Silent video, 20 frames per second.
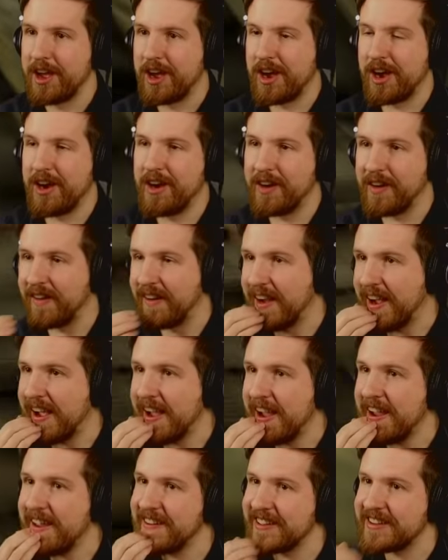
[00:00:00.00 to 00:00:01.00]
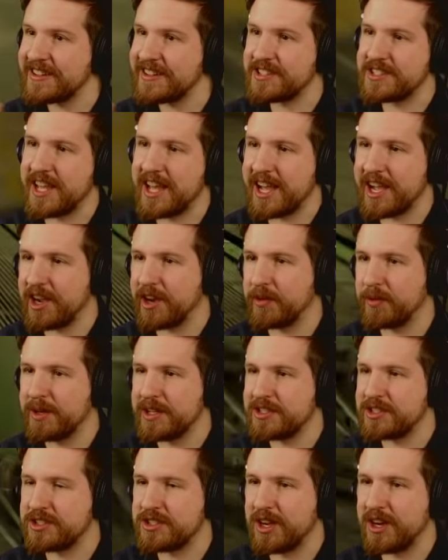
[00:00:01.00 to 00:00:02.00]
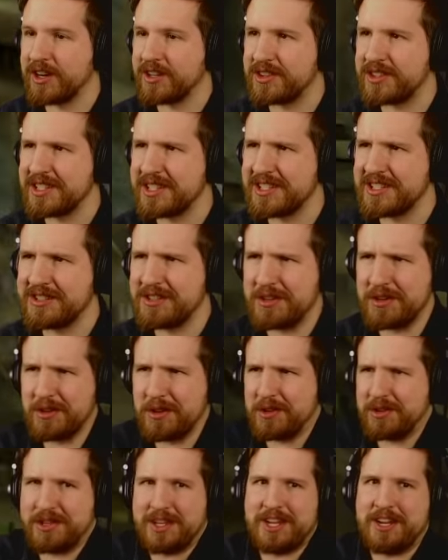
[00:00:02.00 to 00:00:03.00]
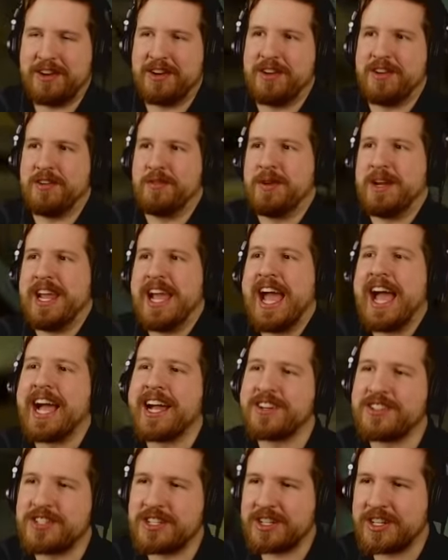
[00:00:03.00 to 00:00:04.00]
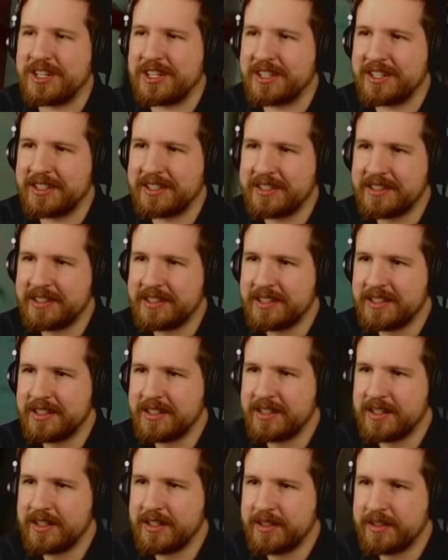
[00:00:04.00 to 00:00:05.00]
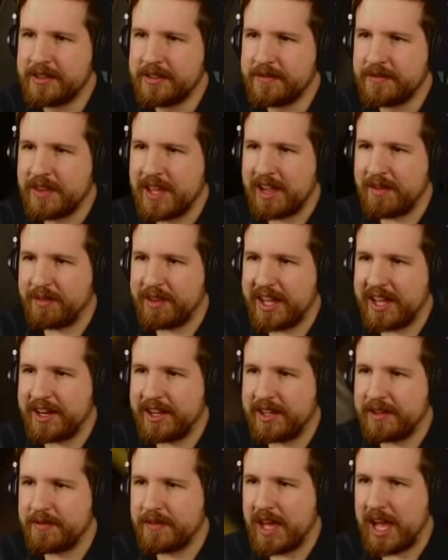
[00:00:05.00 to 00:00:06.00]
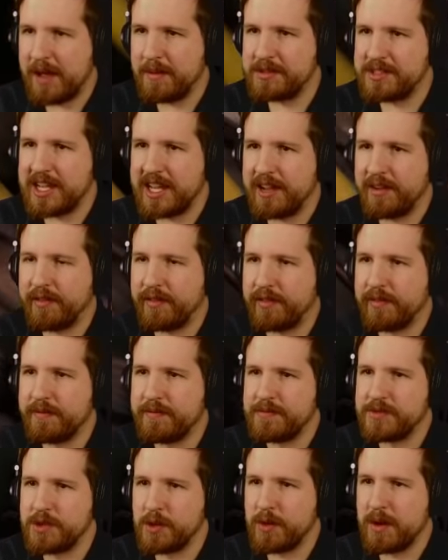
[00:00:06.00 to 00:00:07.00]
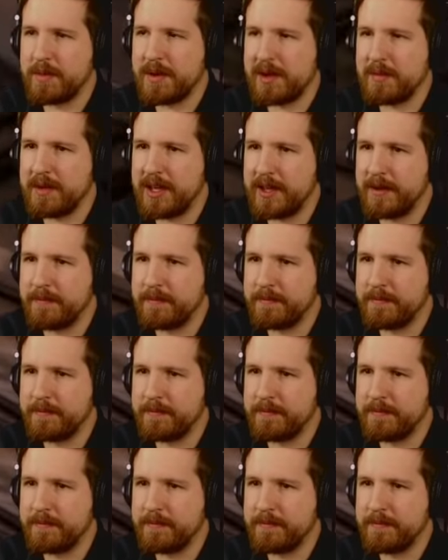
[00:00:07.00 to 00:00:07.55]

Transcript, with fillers: All right, let's uh, restart the nuclear reactor. Hi, Vladdy. I'm safe. Don't worry about me.